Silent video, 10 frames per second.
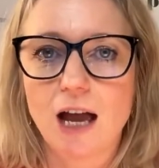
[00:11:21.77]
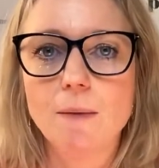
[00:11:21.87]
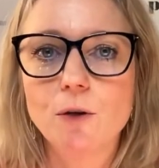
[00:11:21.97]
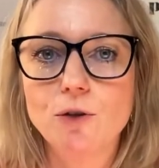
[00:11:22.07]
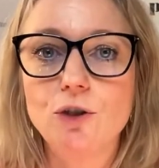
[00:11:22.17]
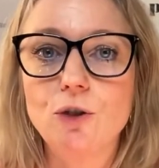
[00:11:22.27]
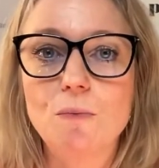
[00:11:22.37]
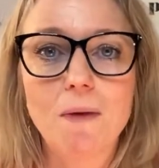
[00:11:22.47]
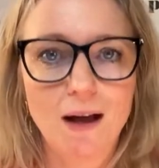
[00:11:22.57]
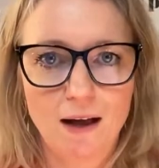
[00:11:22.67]
I'm going to do
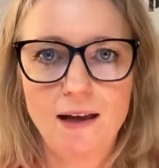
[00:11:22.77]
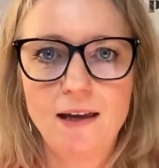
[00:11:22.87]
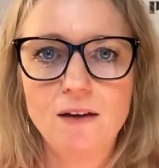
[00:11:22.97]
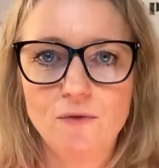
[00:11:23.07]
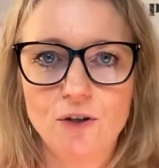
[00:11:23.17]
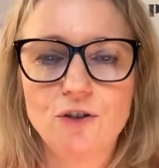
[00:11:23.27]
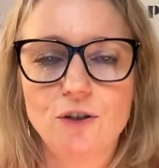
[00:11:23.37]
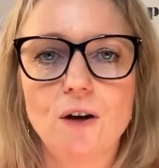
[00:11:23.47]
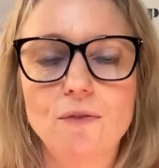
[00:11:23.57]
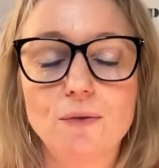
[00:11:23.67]
my
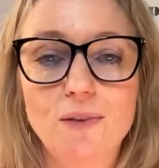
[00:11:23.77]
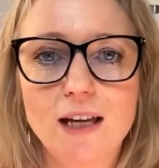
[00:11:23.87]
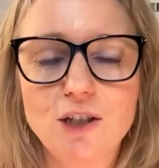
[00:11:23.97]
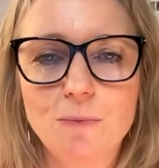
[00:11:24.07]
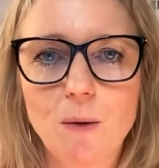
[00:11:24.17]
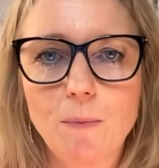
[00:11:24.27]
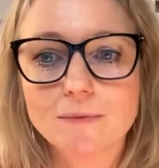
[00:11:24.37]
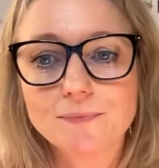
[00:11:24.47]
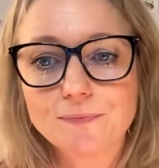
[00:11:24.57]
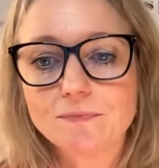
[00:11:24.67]
version of the flash mob.
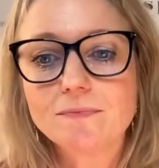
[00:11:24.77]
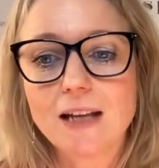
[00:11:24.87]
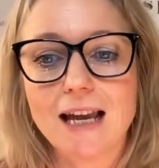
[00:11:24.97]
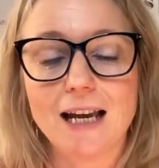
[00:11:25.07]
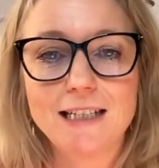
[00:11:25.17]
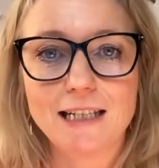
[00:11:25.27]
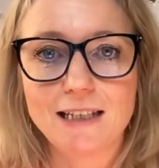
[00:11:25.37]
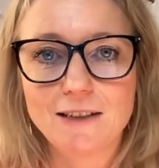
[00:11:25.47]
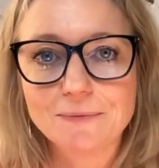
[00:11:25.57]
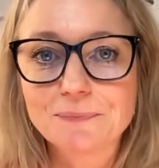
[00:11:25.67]
And I did.